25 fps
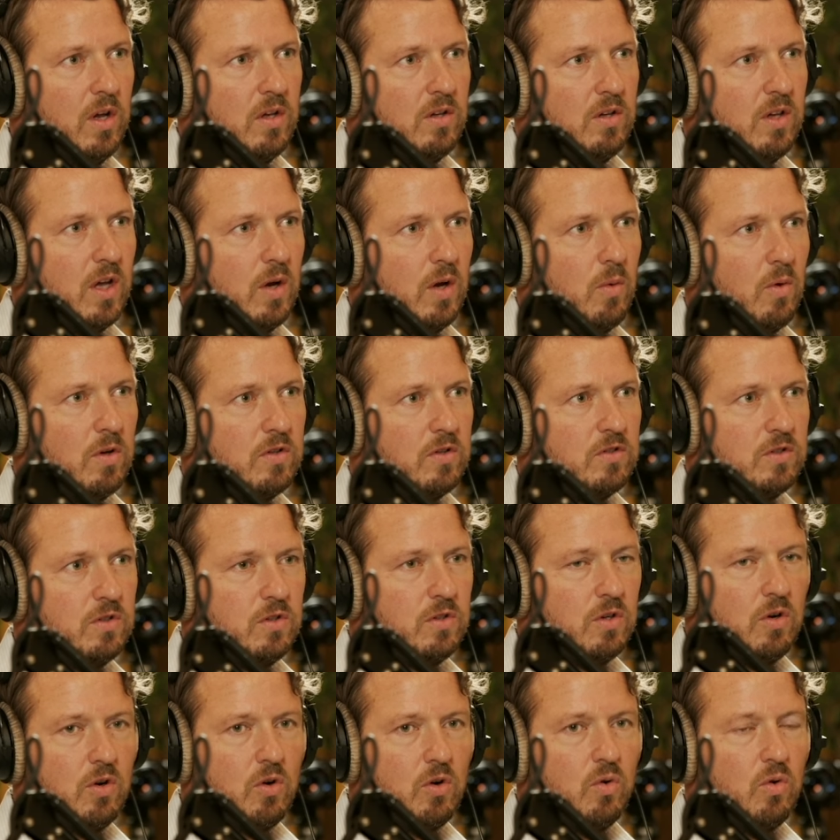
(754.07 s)
They want to
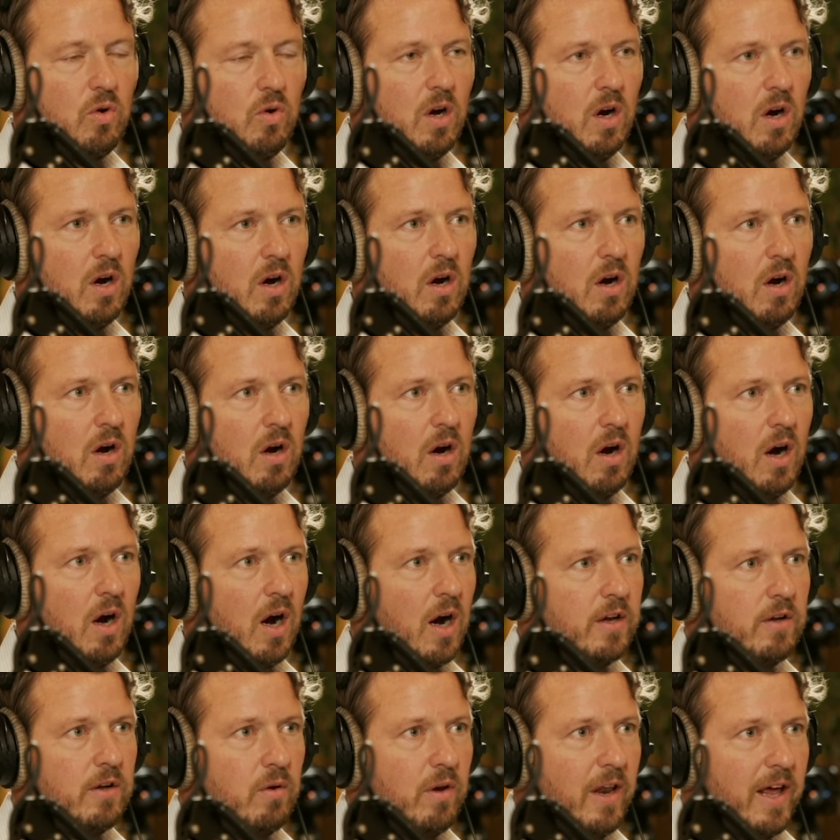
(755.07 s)
know are
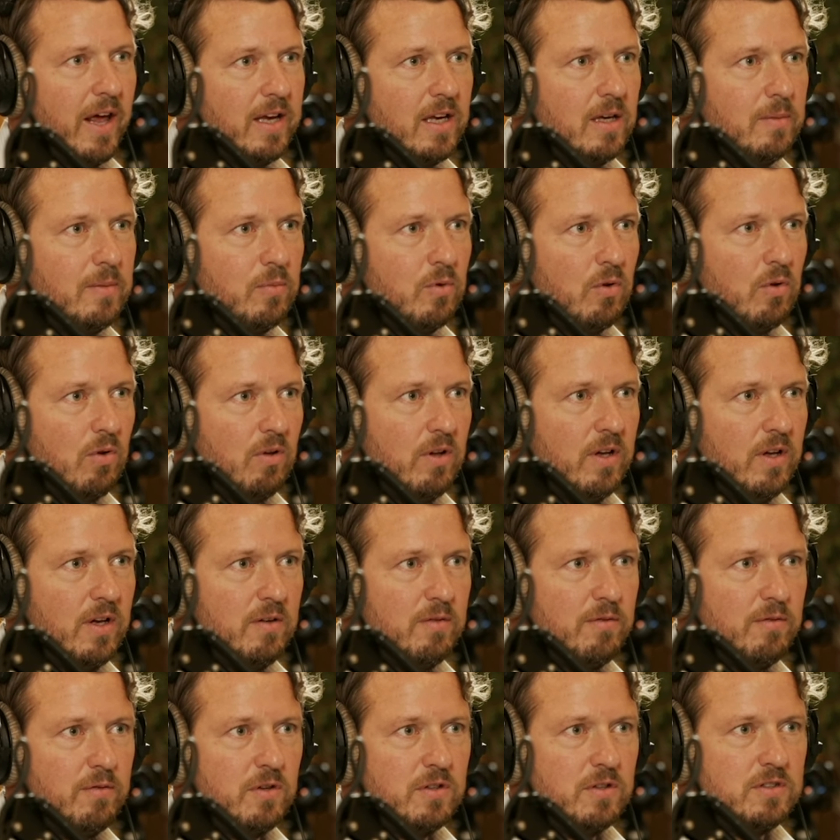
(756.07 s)
you likable in
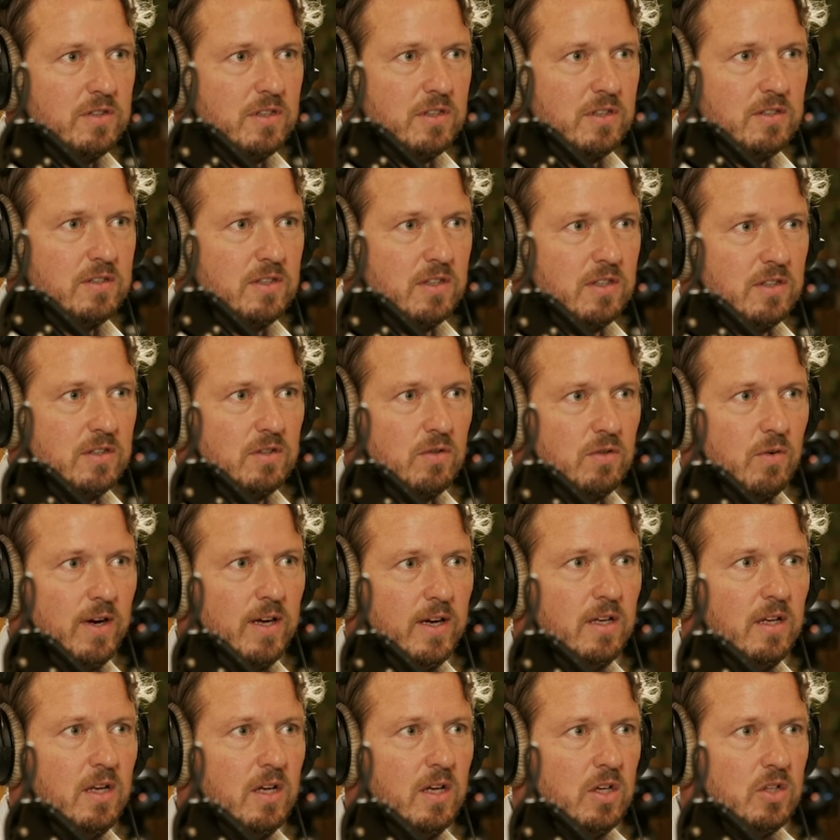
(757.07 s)
first instance, right?